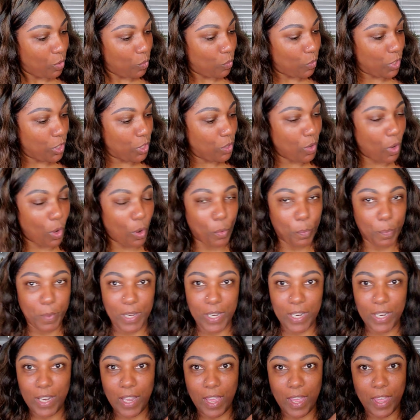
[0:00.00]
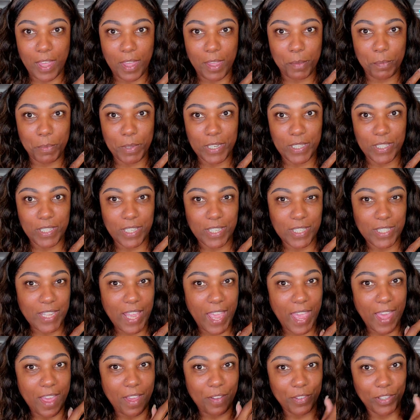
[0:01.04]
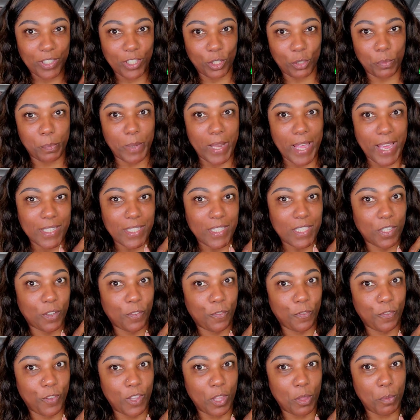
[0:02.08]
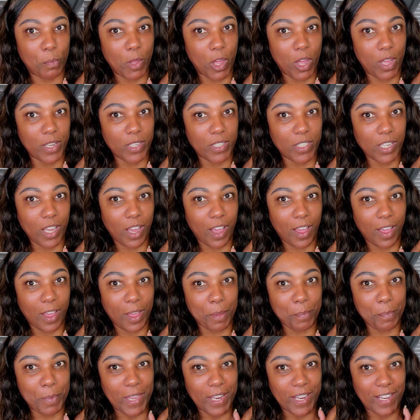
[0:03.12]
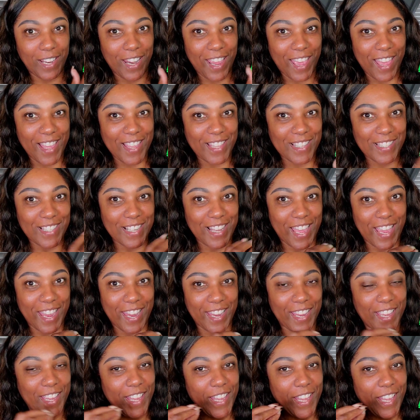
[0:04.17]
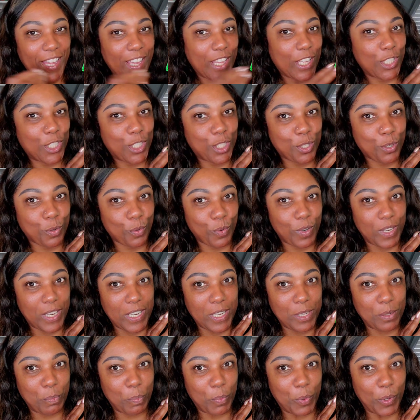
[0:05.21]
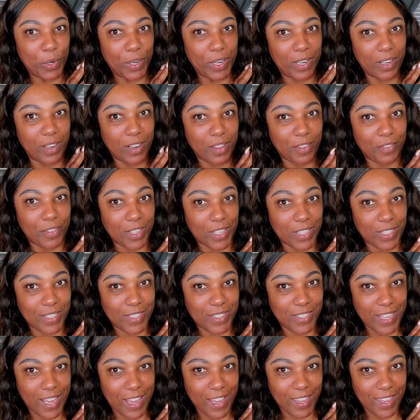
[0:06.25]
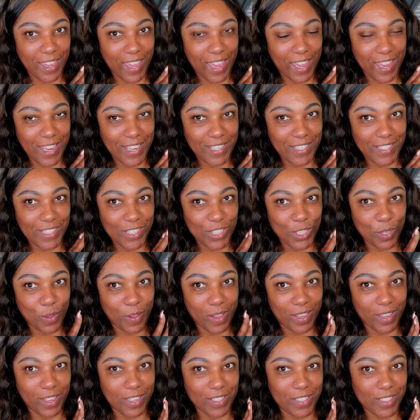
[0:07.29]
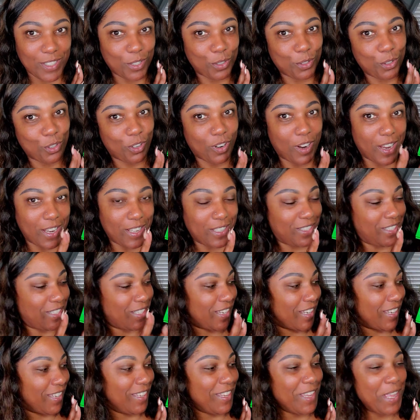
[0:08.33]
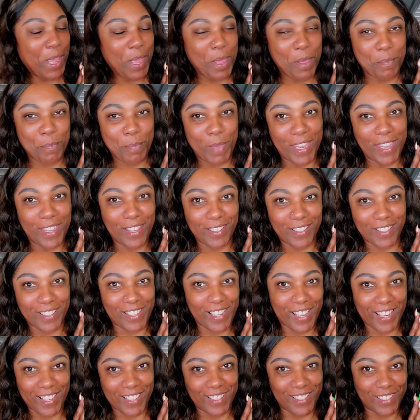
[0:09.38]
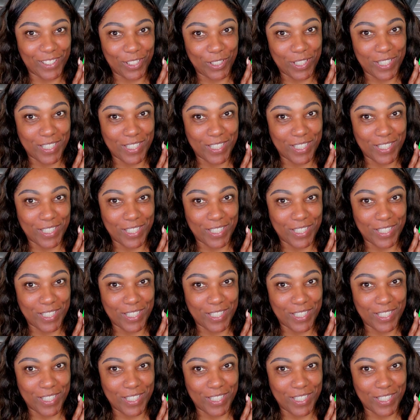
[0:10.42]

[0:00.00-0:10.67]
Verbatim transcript: When you open it up, it does have a little plastic film on top and it has like a screen print of a cassette case. So I guess they're trying to make it look like a little